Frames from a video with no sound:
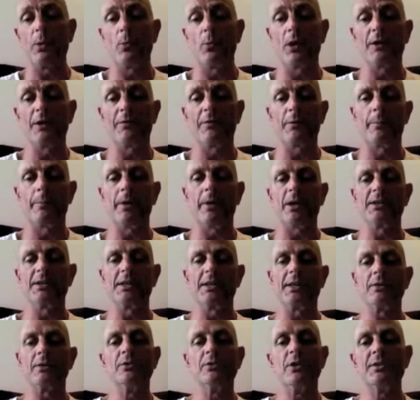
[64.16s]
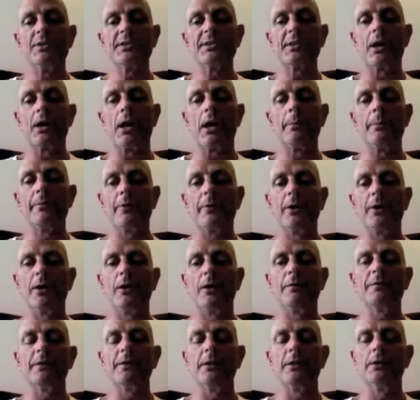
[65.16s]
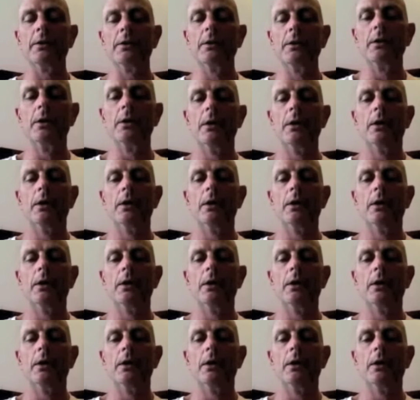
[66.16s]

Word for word: being one of them because I don't use Skype very often.